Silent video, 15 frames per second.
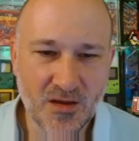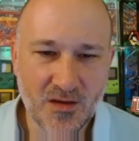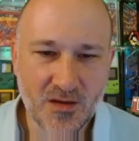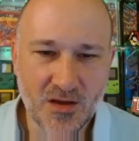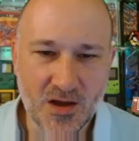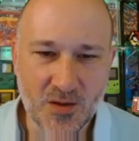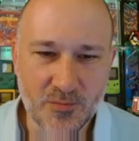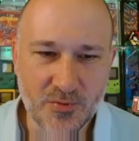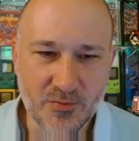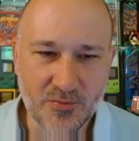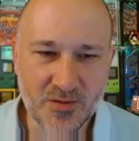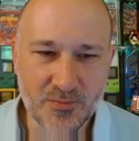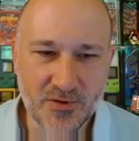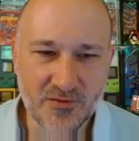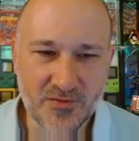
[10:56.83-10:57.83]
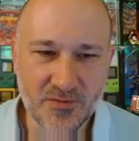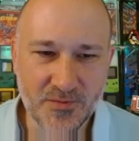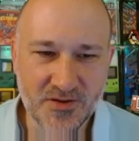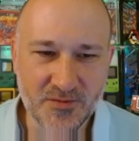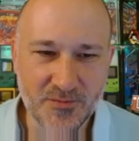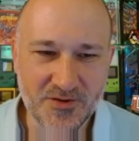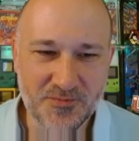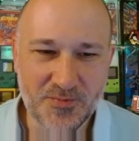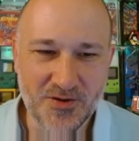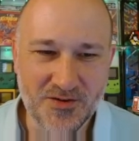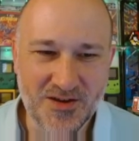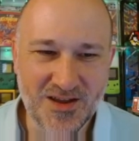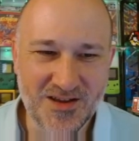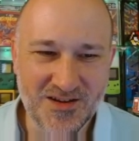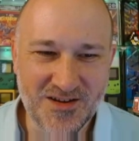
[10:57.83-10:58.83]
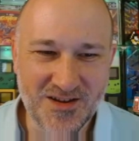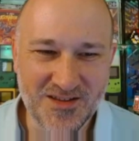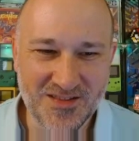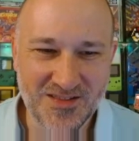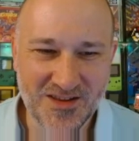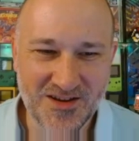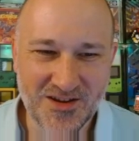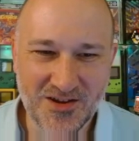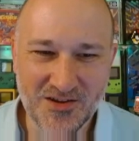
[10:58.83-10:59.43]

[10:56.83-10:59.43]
but right above him is a much better candidate than Lady